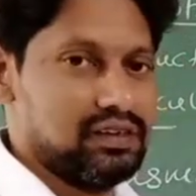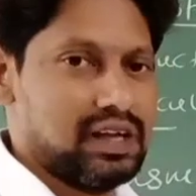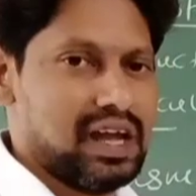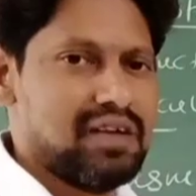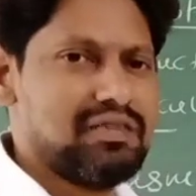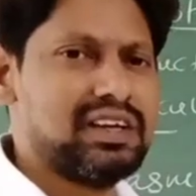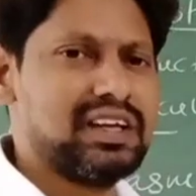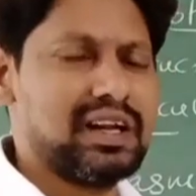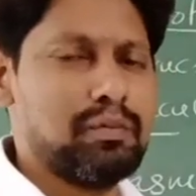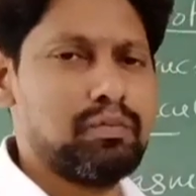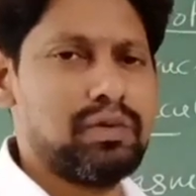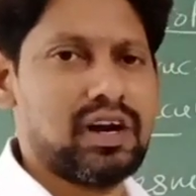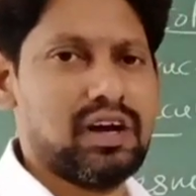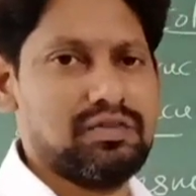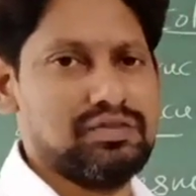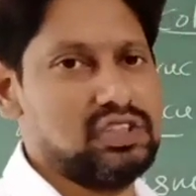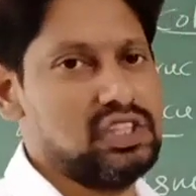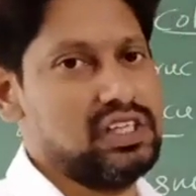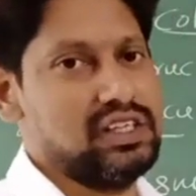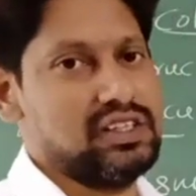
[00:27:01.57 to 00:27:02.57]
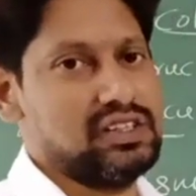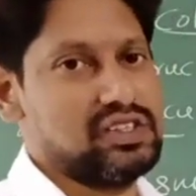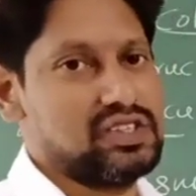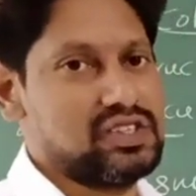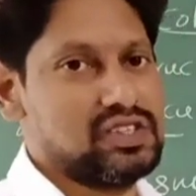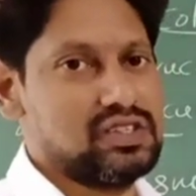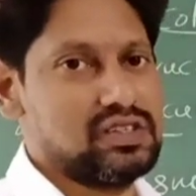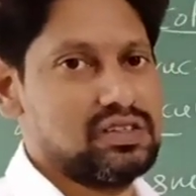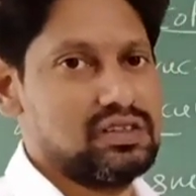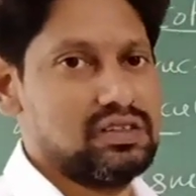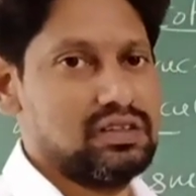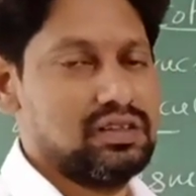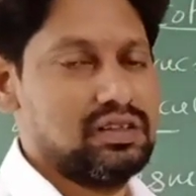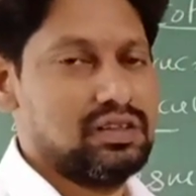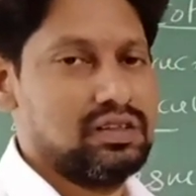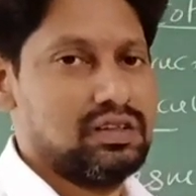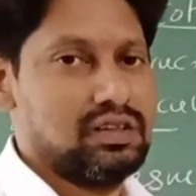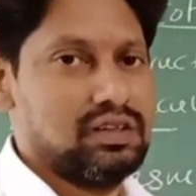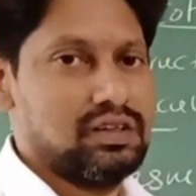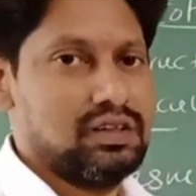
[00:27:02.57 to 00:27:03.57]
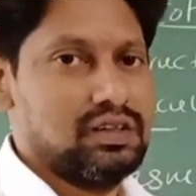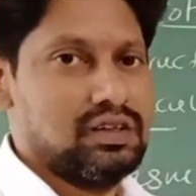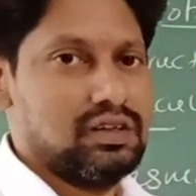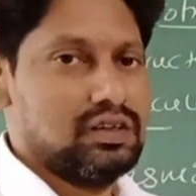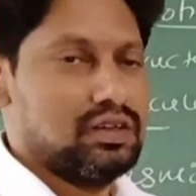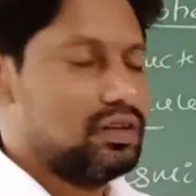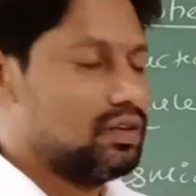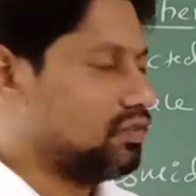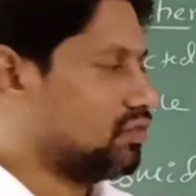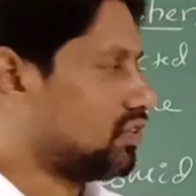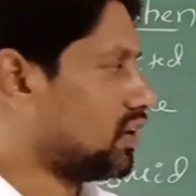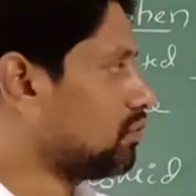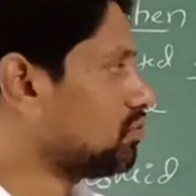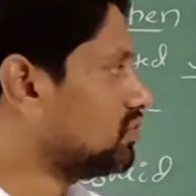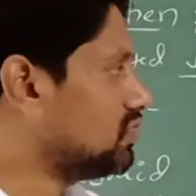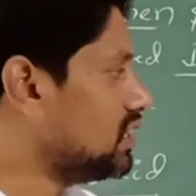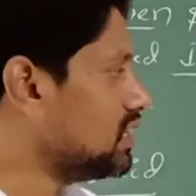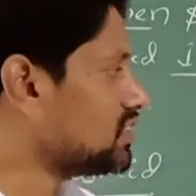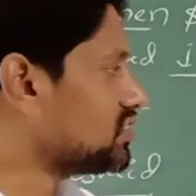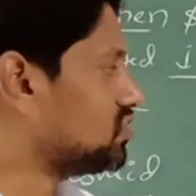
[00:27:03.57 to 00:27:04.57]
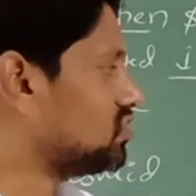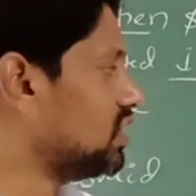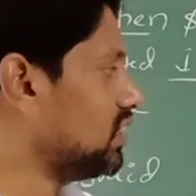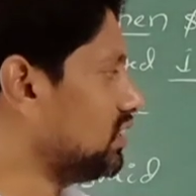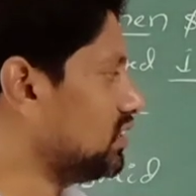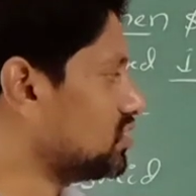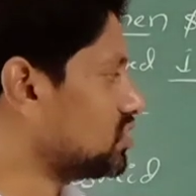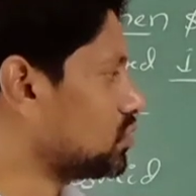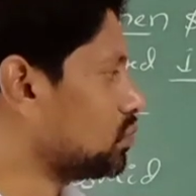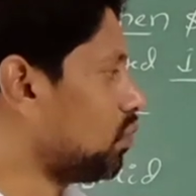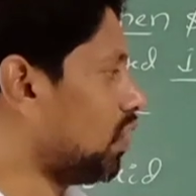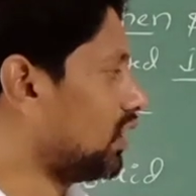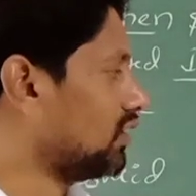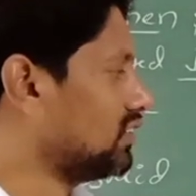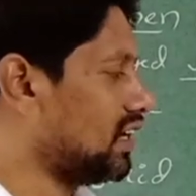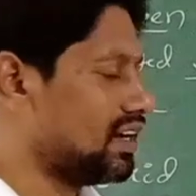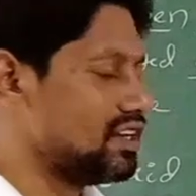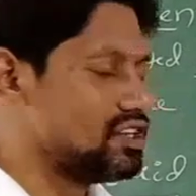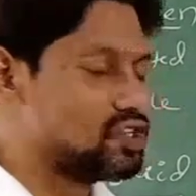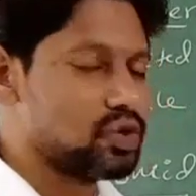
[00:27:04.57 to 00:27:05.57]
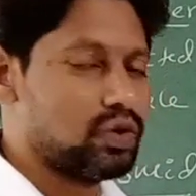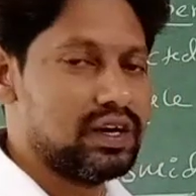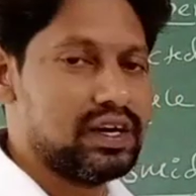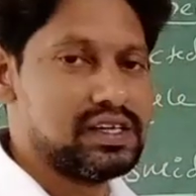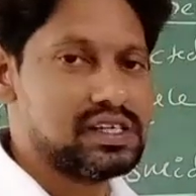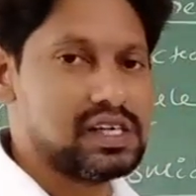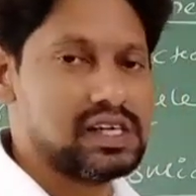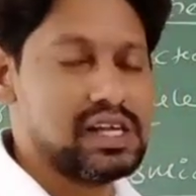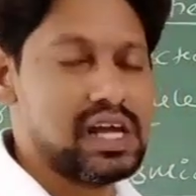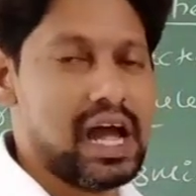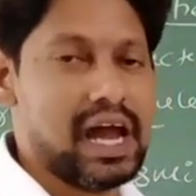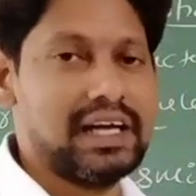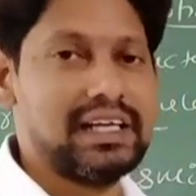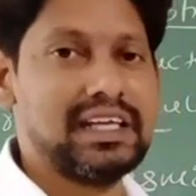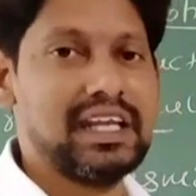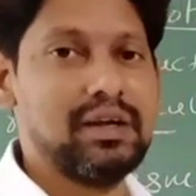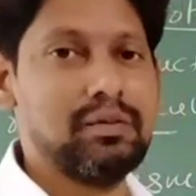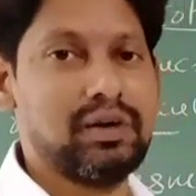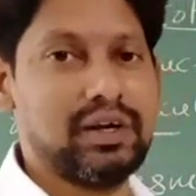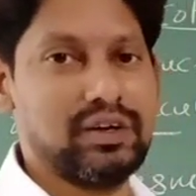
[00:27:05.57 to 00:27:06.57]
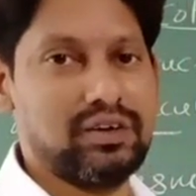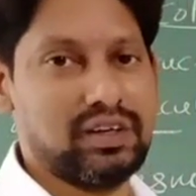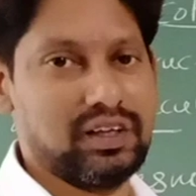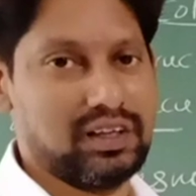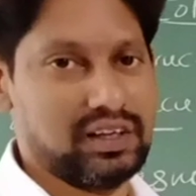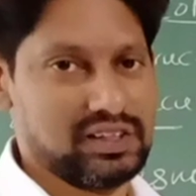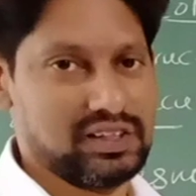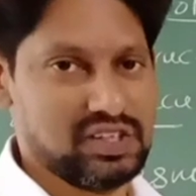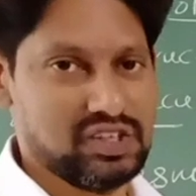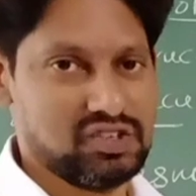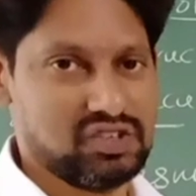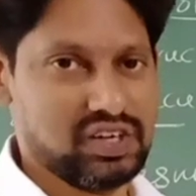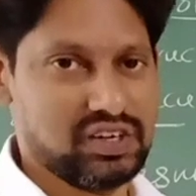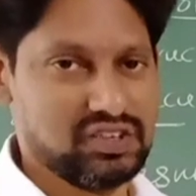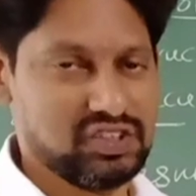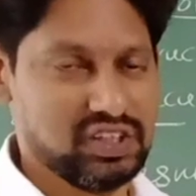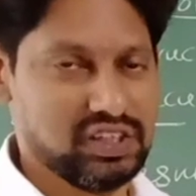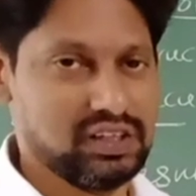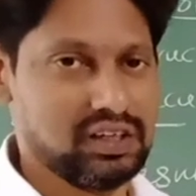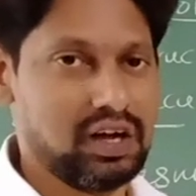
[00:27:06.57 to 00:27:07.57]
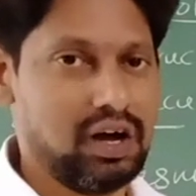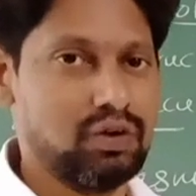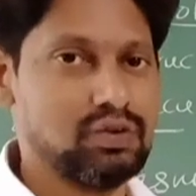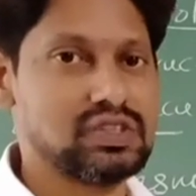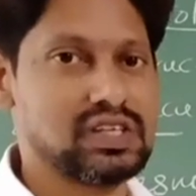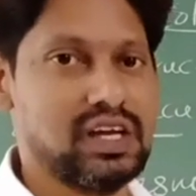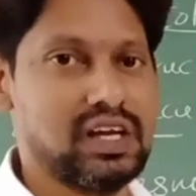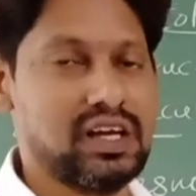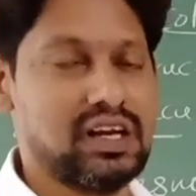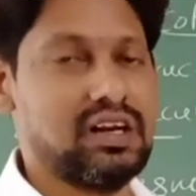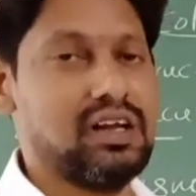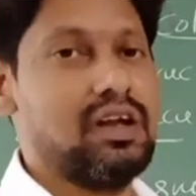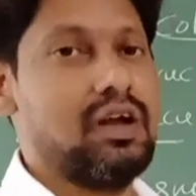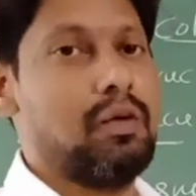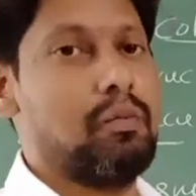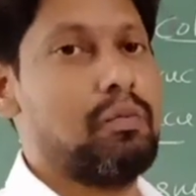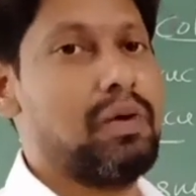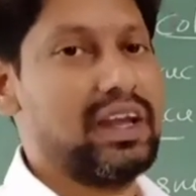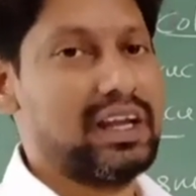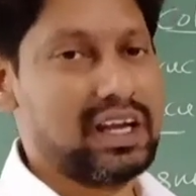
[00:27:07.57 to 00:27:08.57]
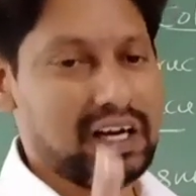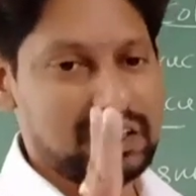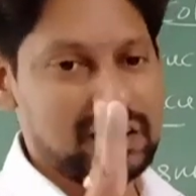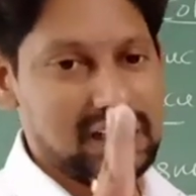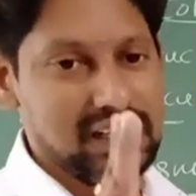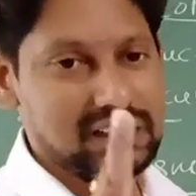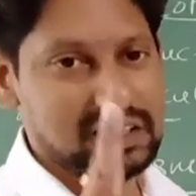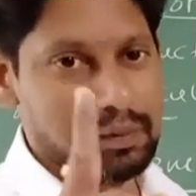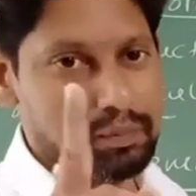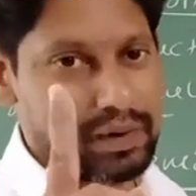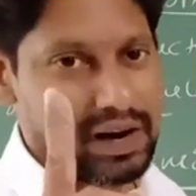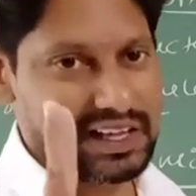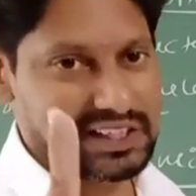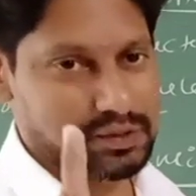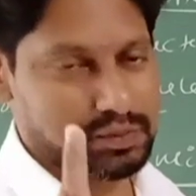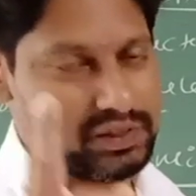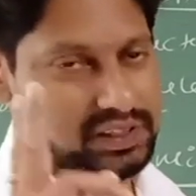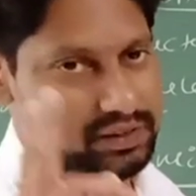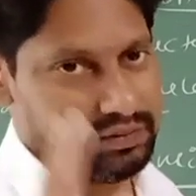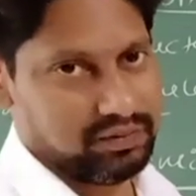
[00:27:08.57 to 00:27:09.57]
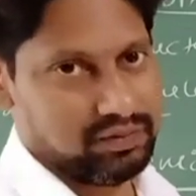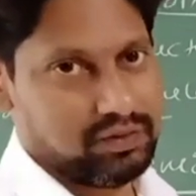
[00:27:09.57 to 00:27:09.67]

having number of genes. From these genes, what they isolated? Antibiotic resistant gene. How, sir? By cutting the plasmid.